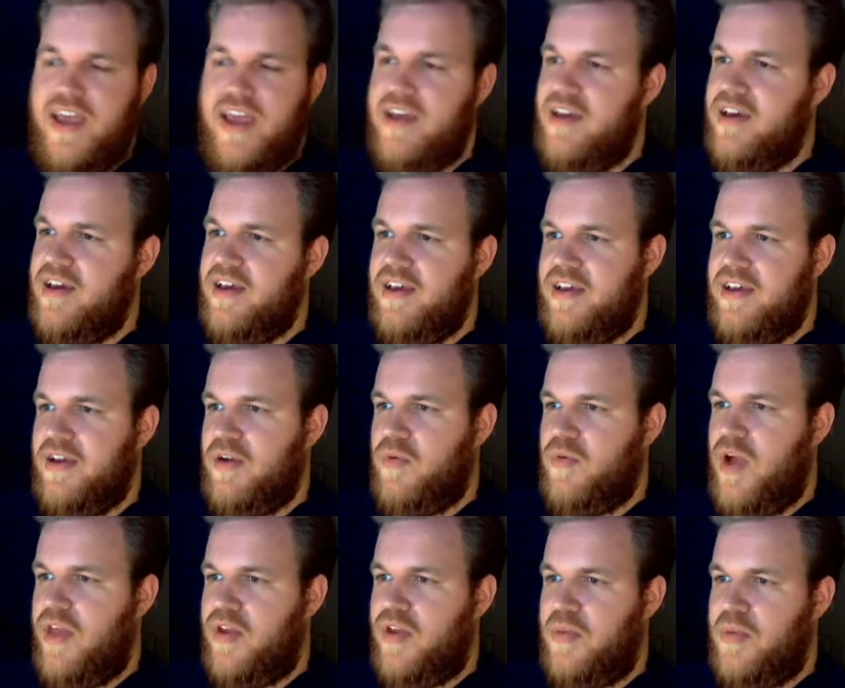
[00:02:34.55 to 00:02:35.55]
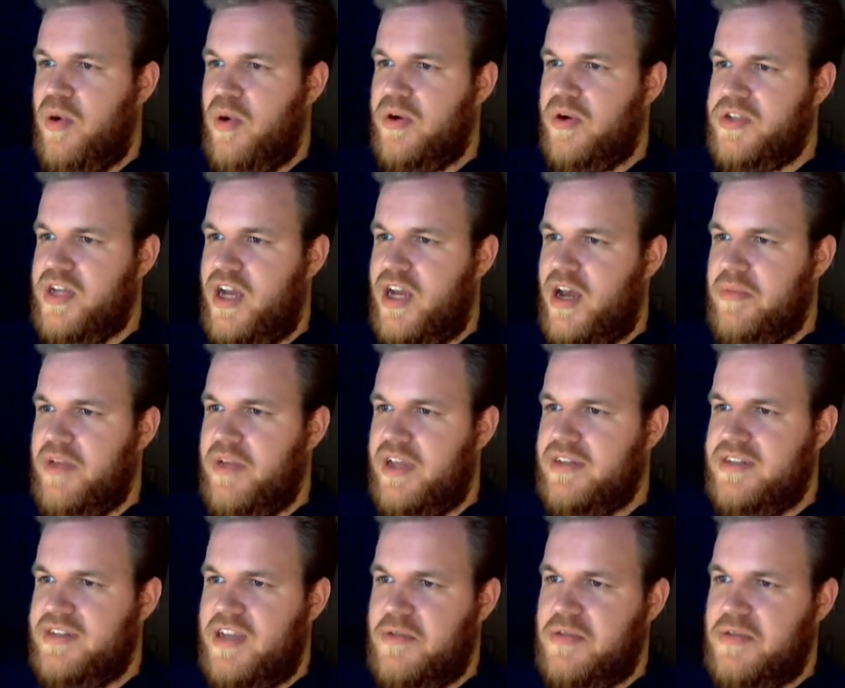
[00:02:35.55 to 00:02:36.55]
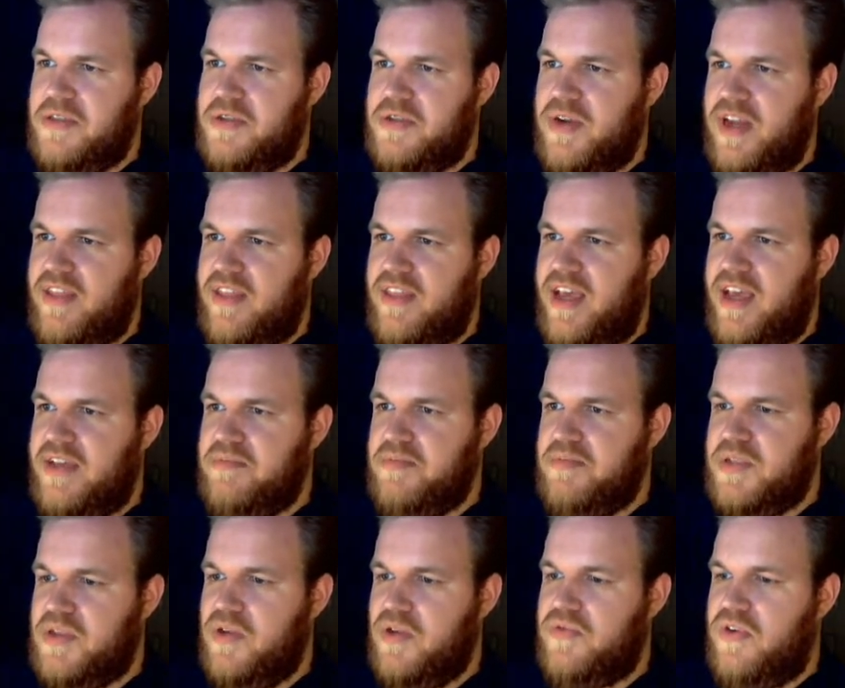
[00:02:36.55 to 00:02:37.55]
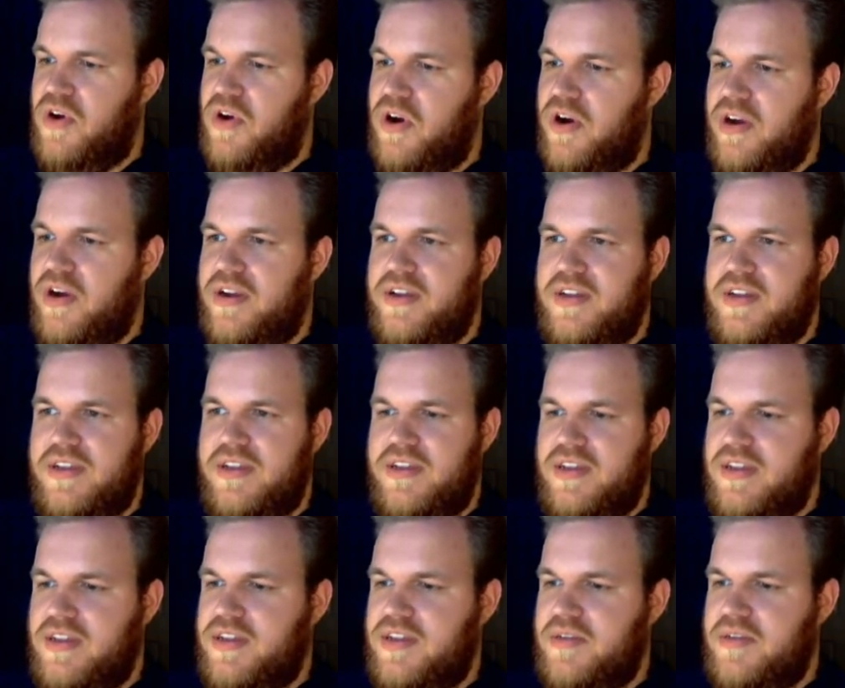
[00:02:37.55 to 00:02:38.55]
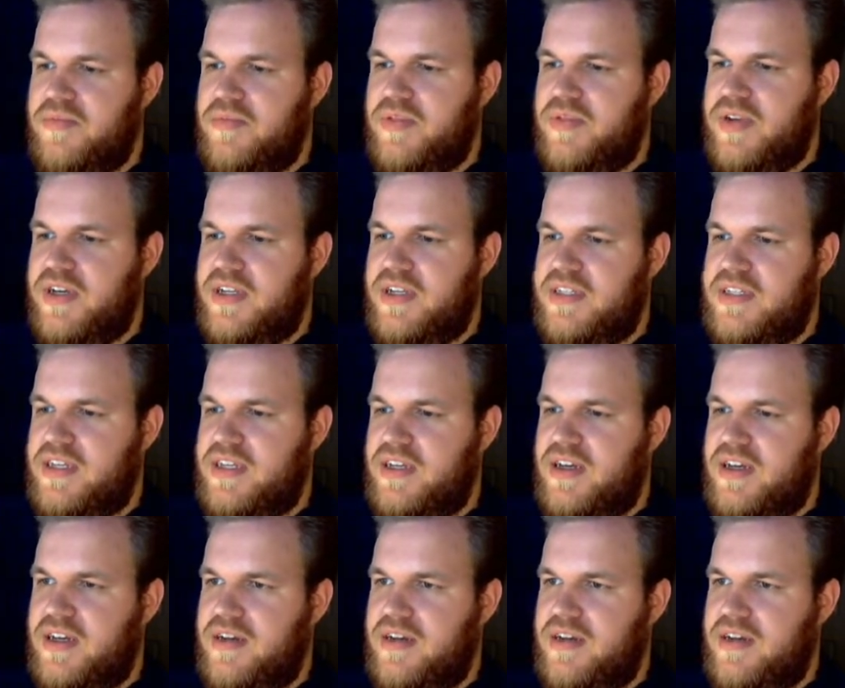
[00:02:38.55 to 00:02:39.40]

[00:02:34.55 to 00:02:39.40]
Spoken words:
a rather poor job at demonstrating that so far. But,